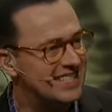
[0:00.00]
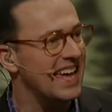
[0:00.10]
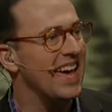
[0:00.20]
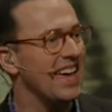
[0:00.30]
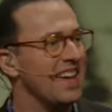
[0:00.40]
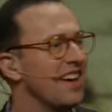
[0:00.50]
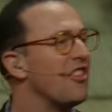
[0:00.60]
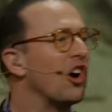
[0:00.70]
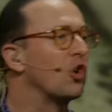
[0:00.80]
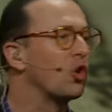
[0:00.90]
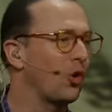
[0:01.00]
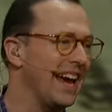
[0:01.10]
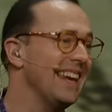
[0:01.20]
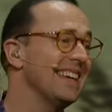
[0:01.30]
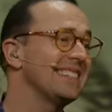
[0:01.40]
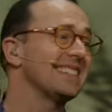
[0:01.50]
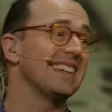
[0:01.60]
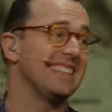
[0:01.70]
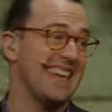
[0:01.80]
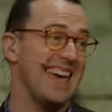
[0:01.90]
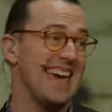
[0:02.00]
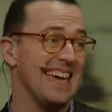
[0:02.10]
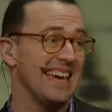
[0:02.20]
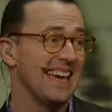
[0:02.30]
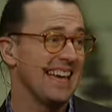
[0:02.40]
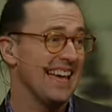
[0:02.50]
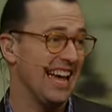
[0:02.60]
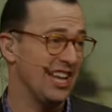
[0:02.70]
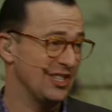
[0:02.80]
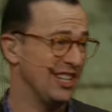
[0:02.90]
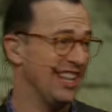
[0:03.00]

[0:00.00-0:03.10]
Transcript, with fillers: day the greatest day in your